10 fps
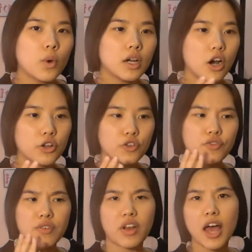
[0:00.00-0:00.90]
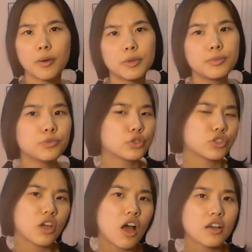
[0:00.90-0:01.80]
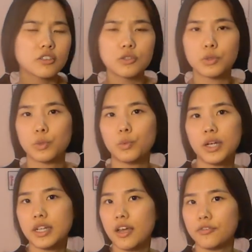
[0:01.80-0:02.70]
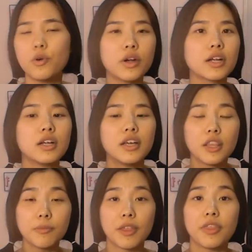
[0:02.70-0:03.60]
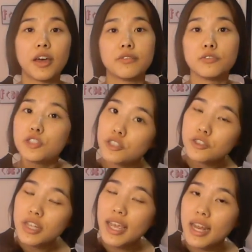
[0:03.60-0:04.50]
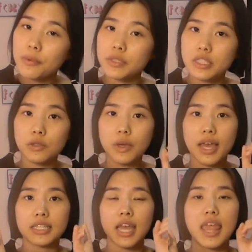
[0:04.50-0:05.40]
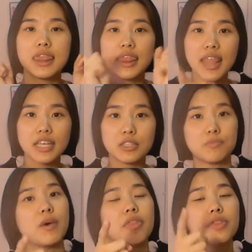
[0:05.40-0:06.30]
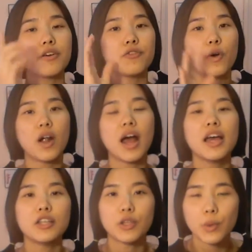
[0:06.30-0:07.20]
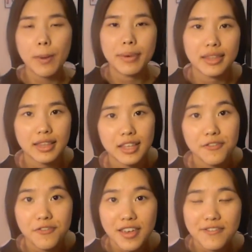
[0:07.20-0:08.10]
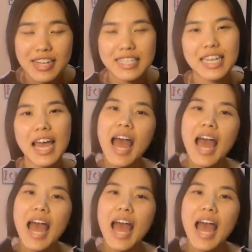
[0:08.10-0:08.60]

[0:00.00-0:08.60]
What are your favorite albums or songs or whatnot for the month of June? And I will see you guys next month for a new monthly favorite.